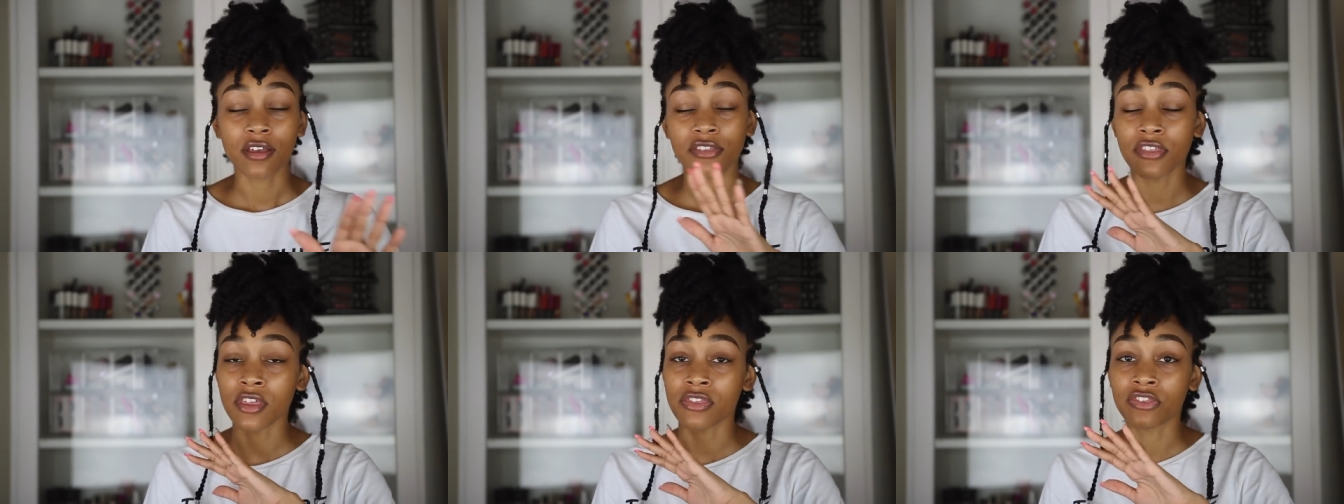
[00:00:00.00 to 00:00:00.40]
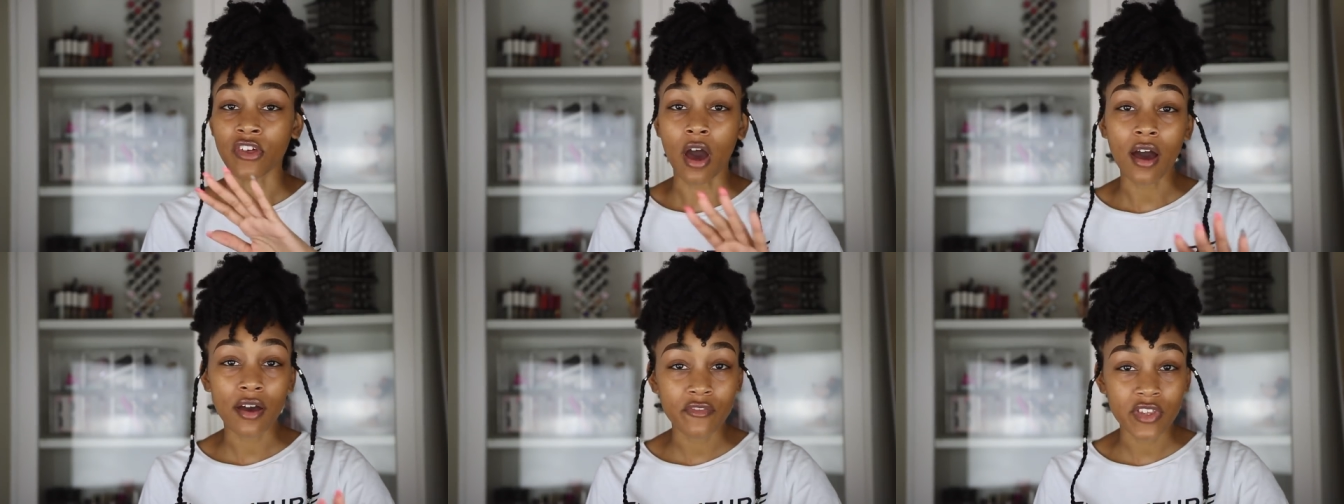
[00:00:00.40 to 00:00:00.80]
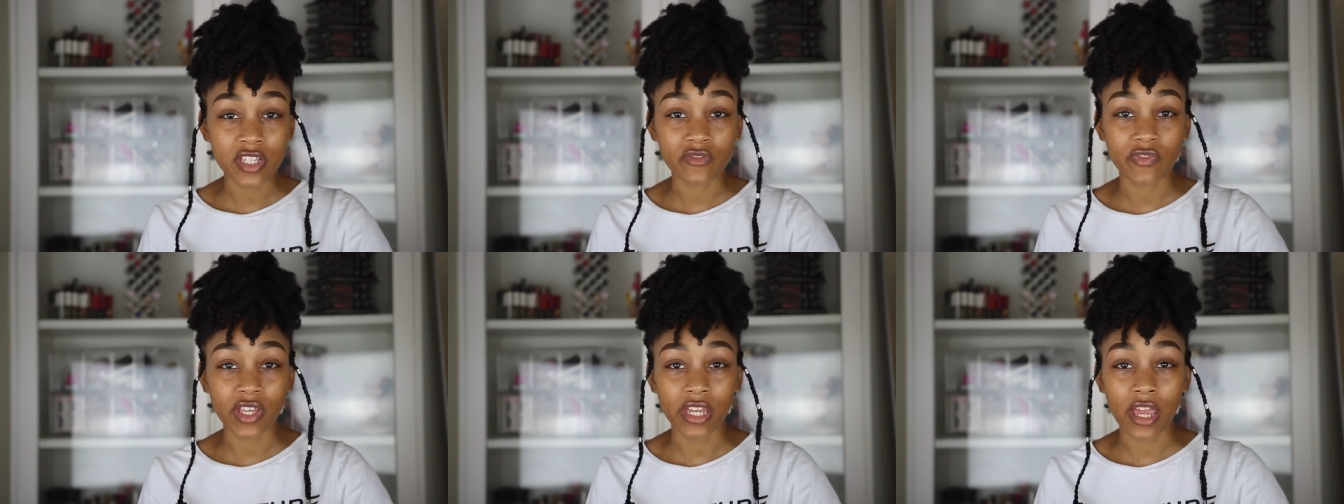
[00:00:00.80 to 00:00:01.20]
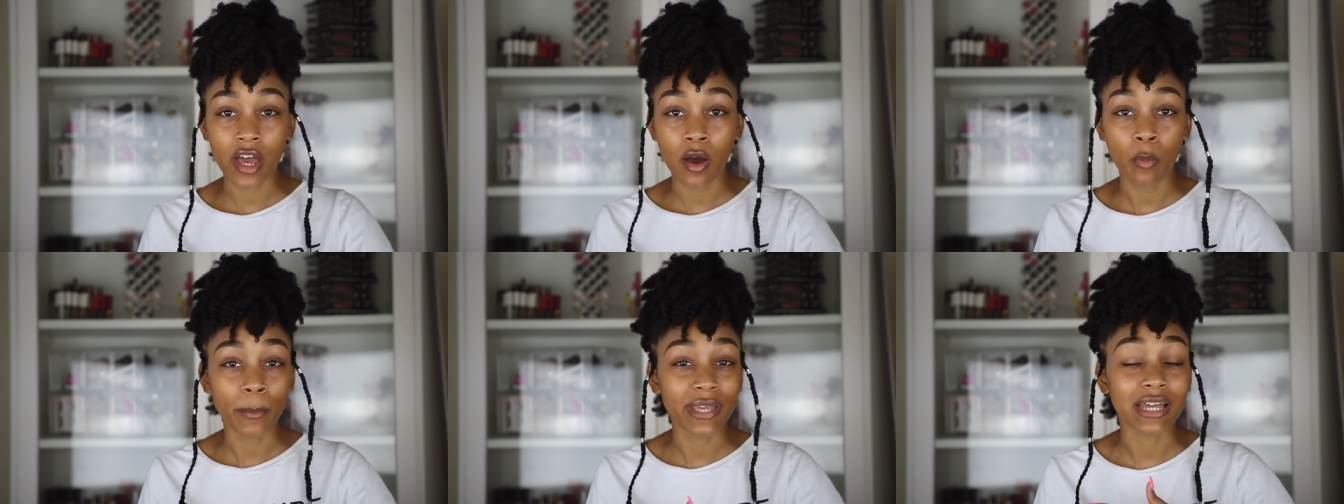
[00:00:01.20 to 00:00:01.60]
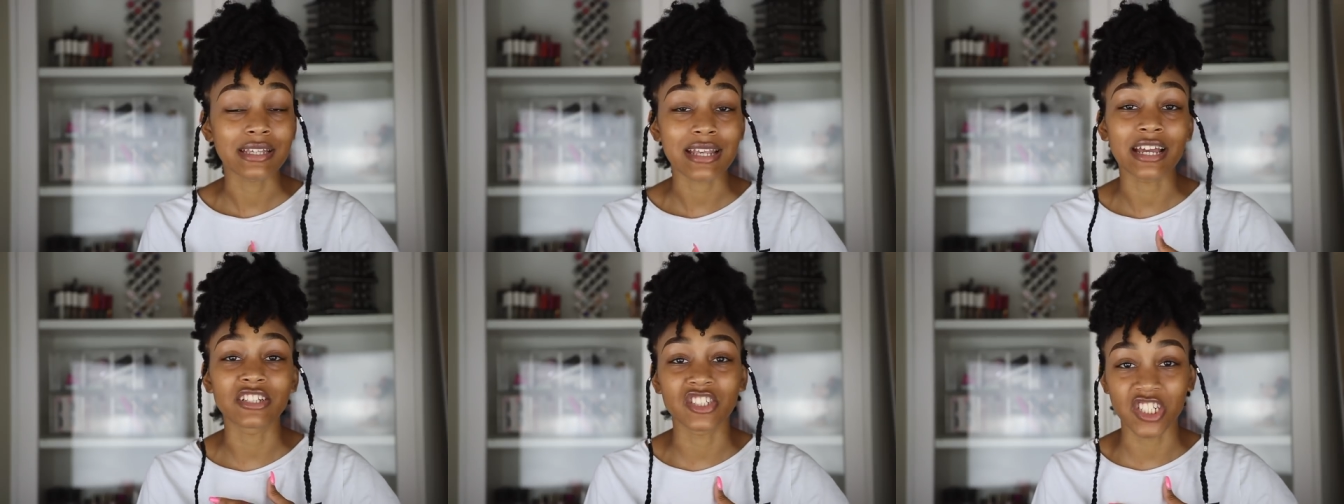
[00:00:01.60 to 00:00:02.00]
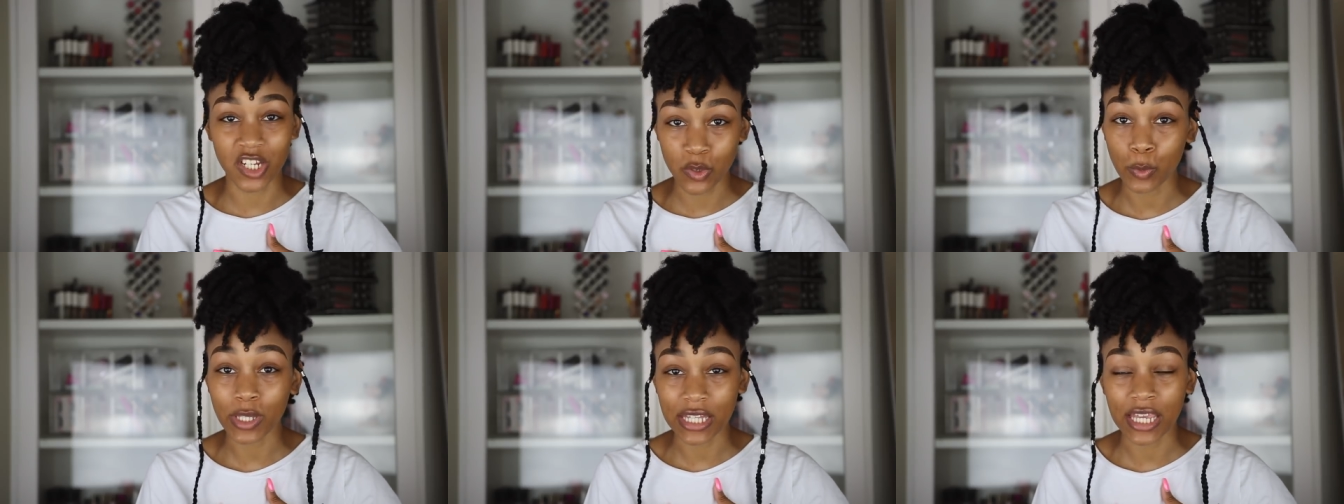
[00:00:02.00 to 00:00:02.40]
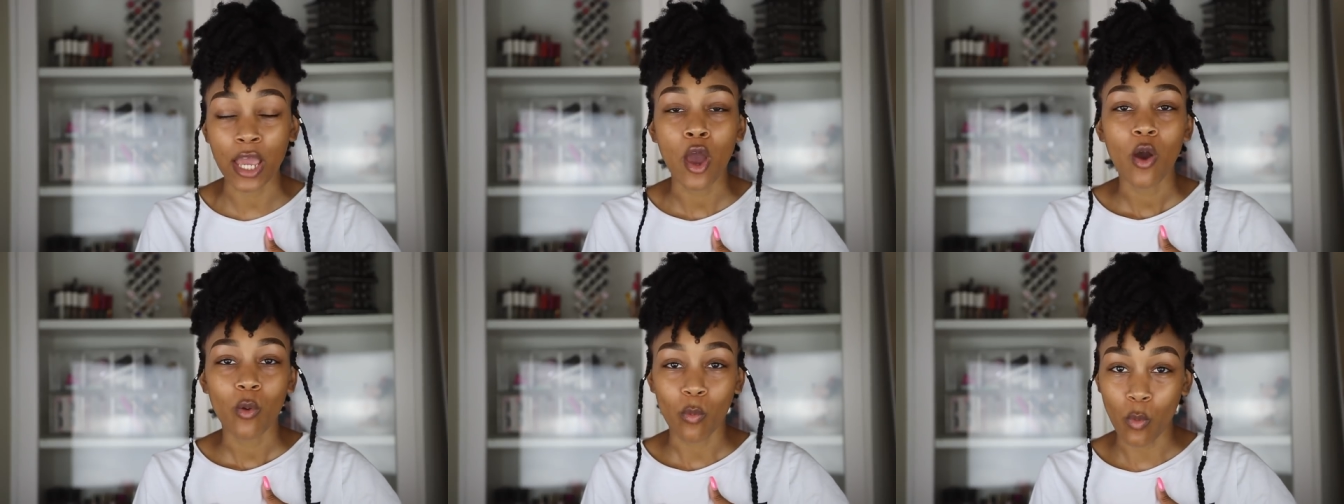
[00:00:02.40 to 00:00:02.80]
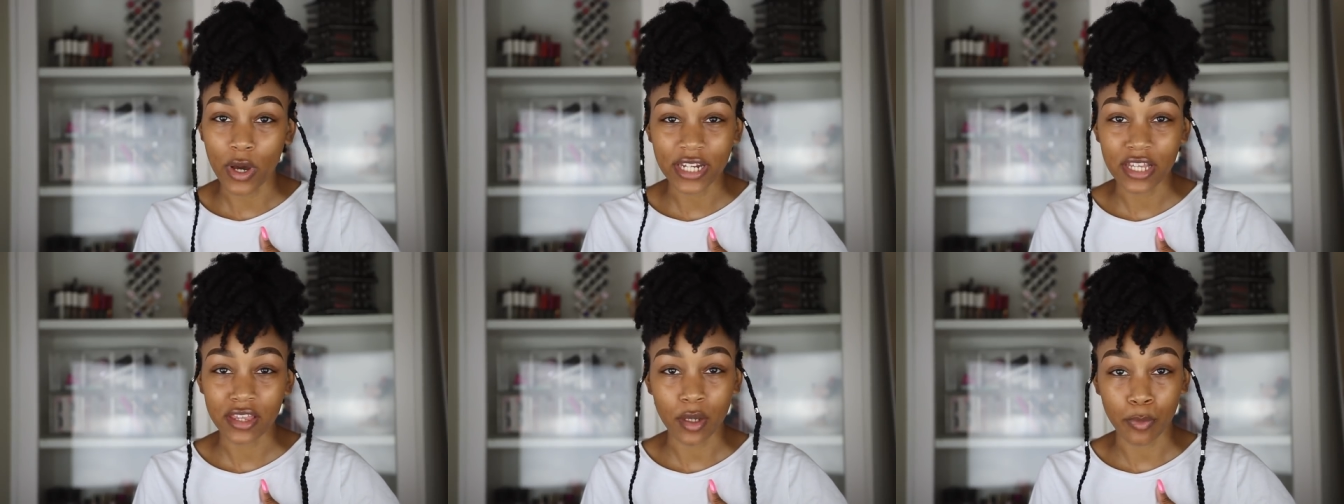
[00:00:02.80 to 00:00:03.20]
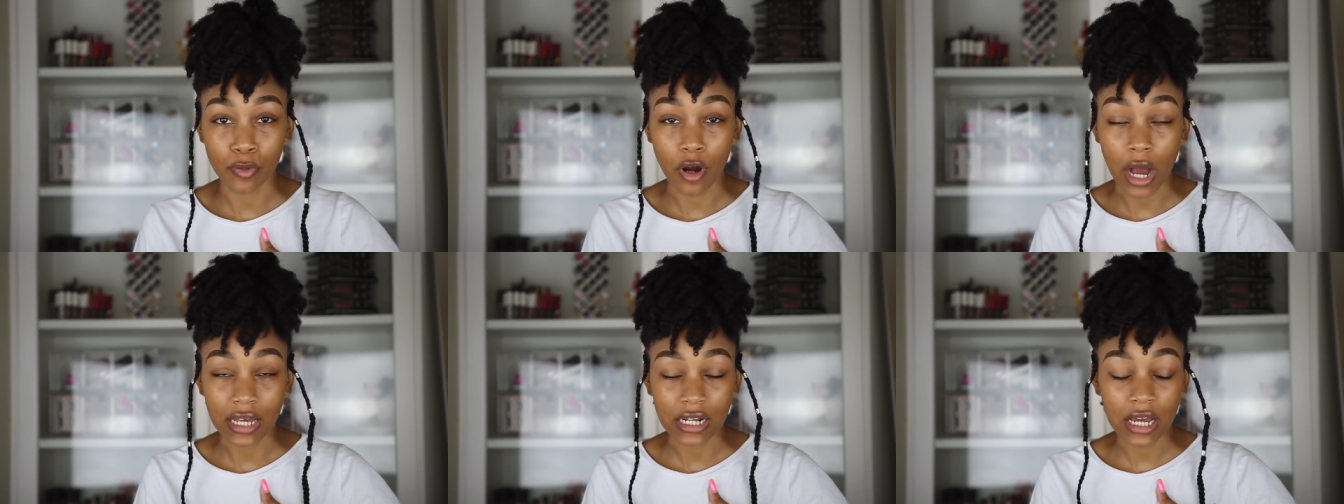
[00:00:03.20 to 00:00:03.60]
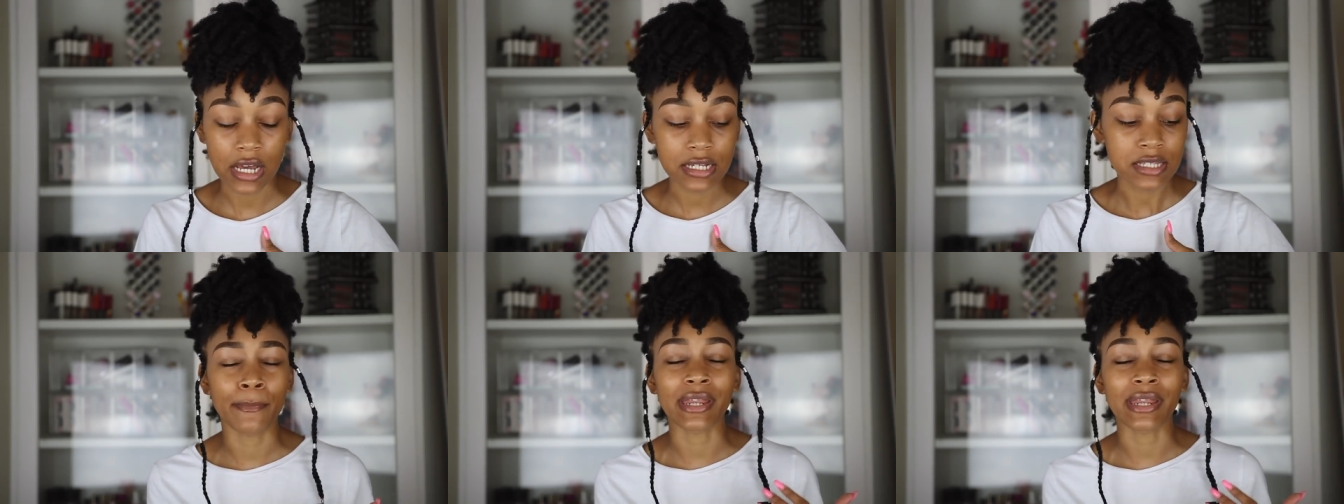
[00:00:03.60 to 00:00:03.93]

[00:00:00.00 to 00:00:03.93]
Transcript: the thought of this video because I genuinely wanted the products,